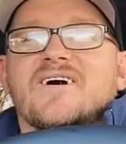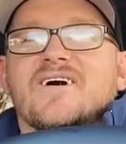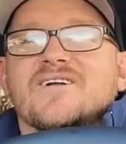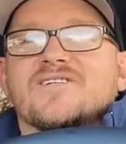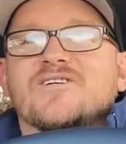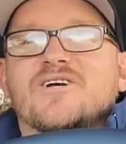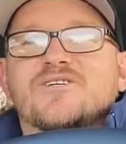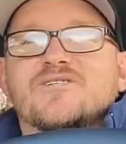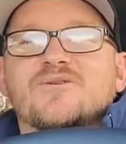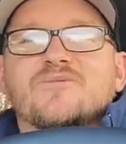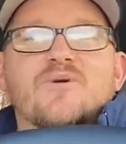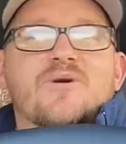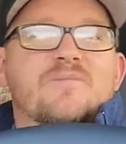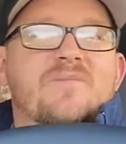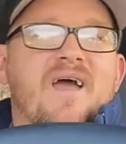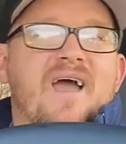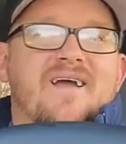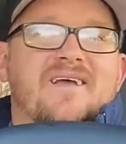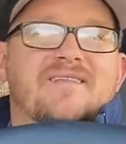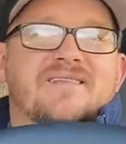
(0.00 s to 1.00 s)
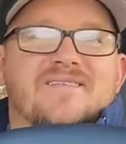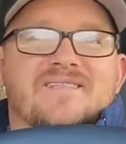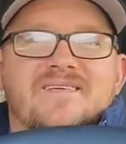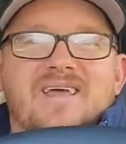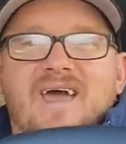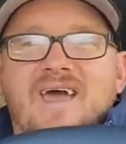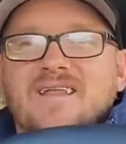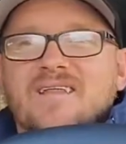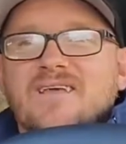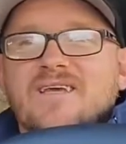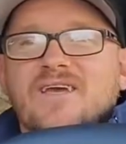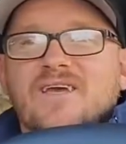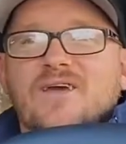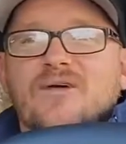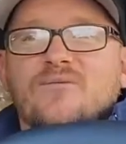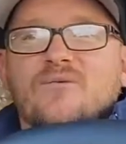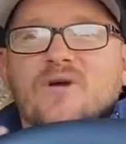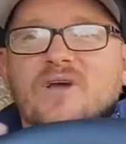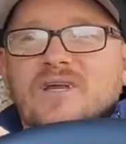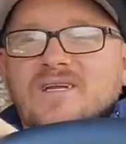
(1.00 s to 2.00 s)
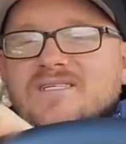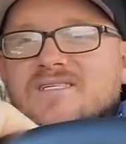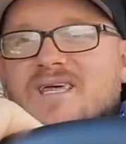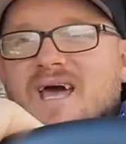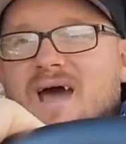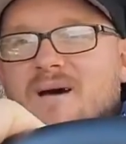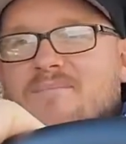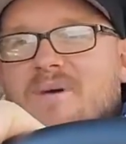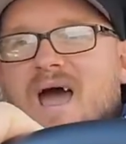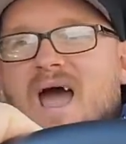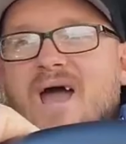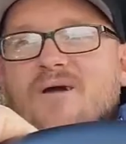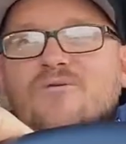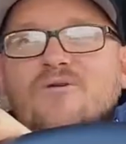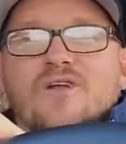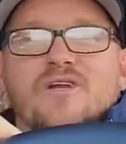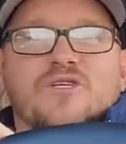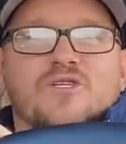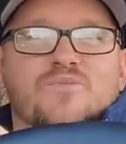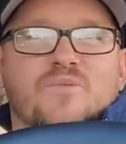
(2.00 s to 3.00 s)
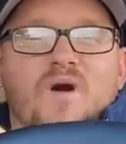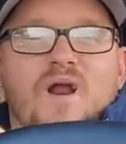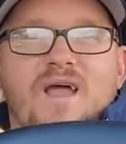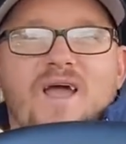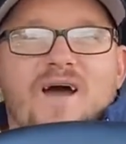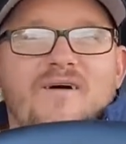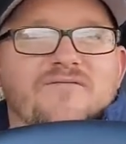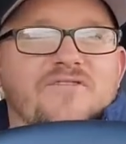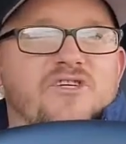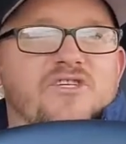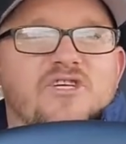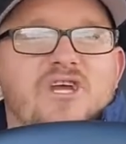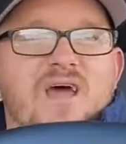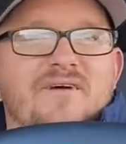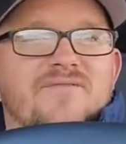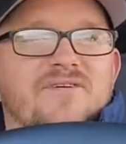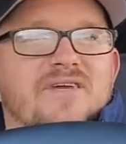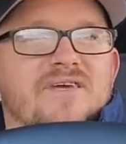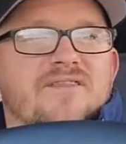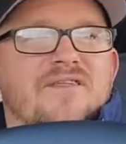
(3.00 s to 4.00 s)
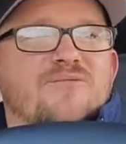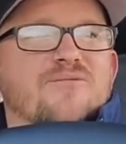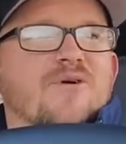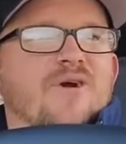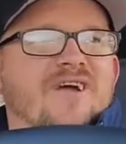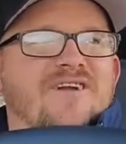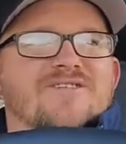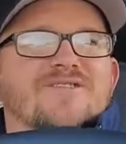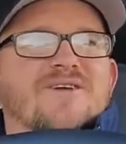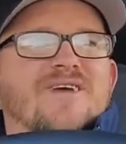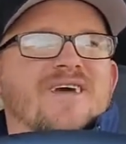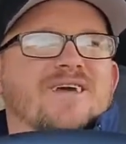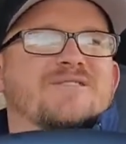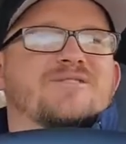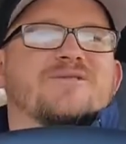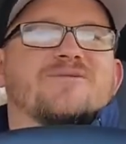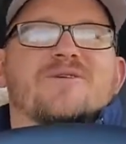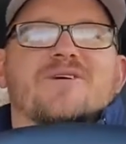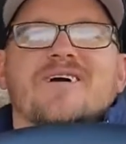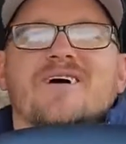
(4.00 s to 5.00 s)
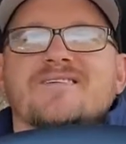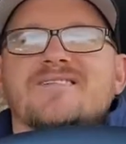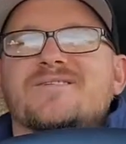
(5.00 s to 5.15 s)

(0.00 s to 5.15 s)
All right, y'all, so we're back in the saddle again. We're gonna stop by, we're gonna spray off the Chevy, and then we're actually heading to a